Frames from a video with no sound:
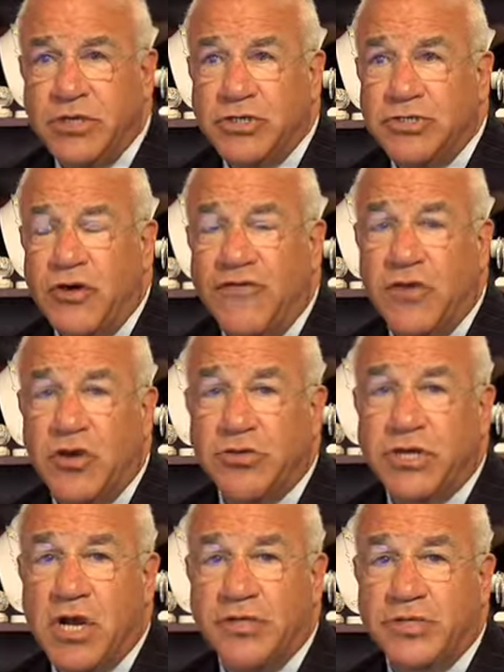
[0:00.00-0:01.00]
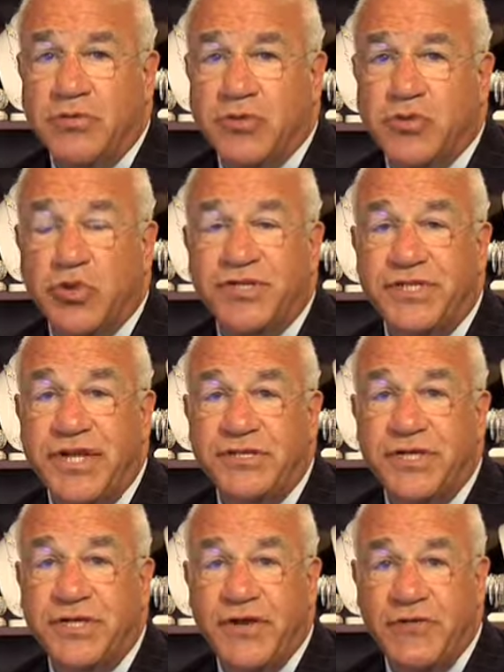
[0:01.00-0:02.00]
So for those customers with
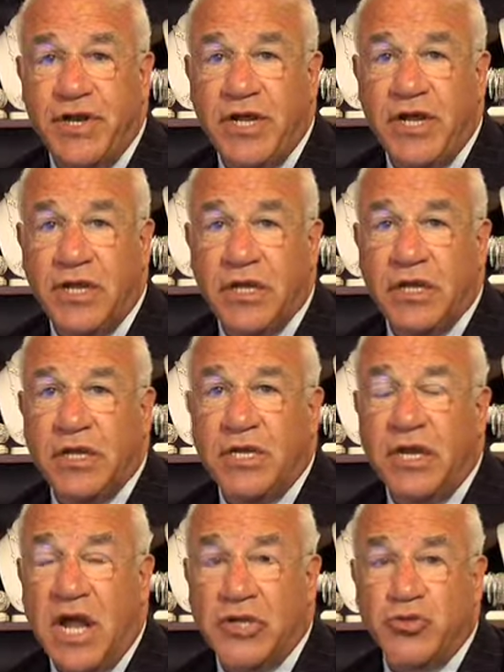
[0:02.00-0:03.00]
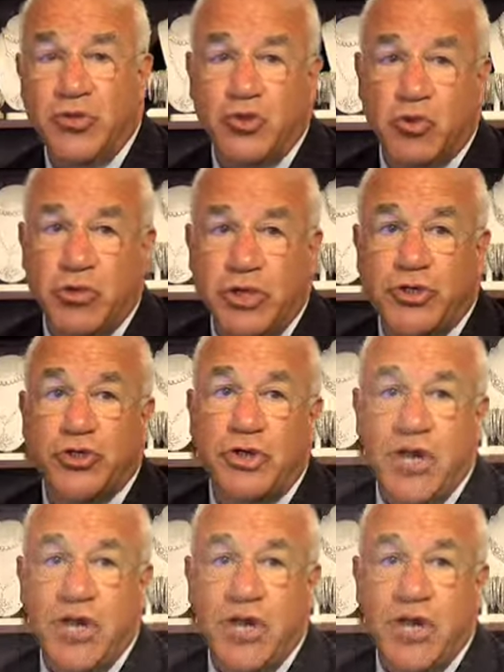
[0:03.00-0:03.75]
sensitivity, Nadri jewelry should